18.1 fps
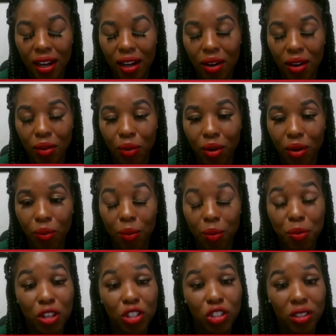Uh, we're,
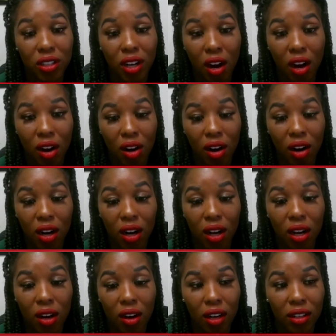we're pushing
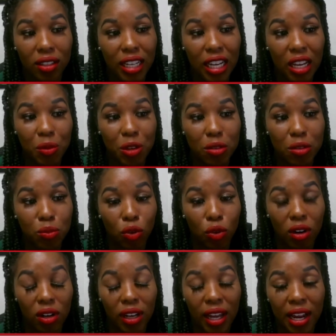hard. Uh, our team is
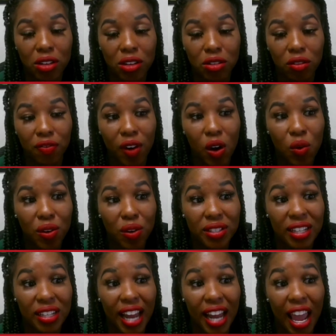more laser
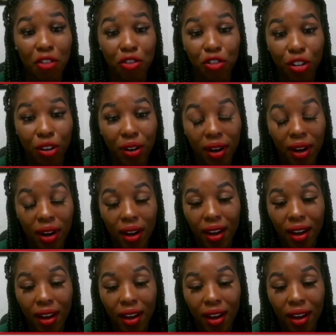focused than ever.